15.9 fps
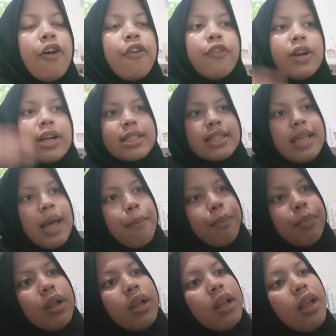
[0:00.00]
For
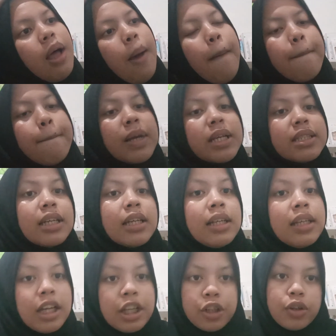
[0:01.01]
example,
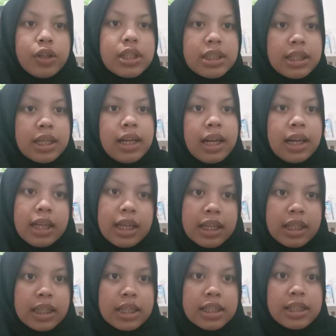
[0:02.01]
mixing Indonesian and
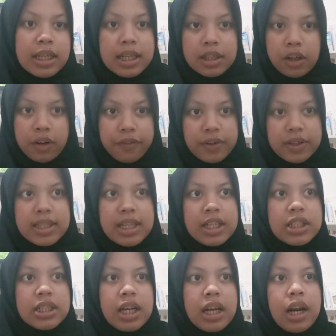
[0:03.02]
English in
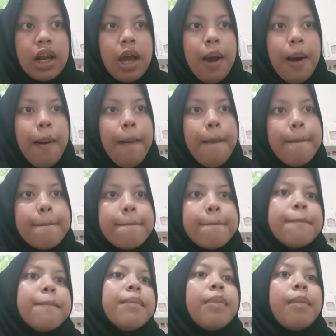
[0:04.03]
conversation.
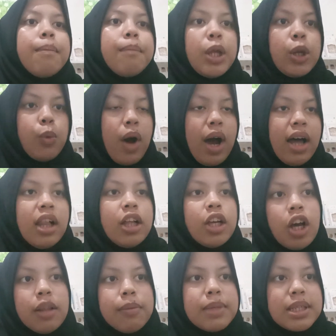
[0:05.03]
Meanwhile,
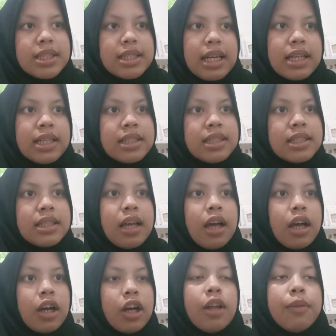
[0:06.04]
code mixing
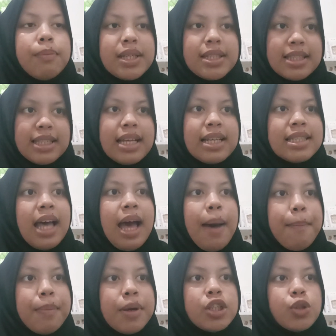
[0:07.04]

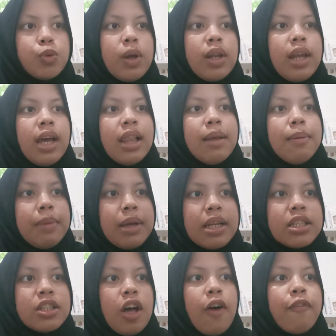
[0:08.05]
happens when
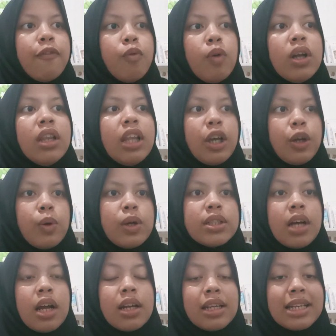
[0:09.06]
elements of one
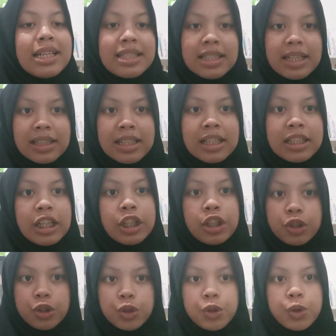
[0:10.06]
language are inserted
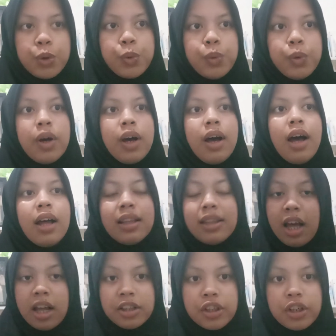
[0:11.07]
into
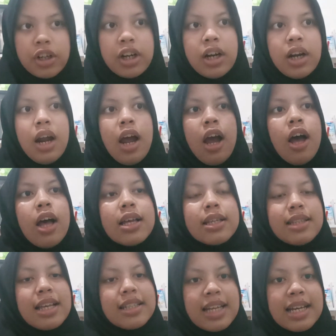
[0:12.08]
another,
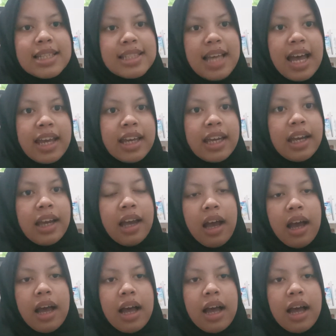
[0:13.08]
such as saying,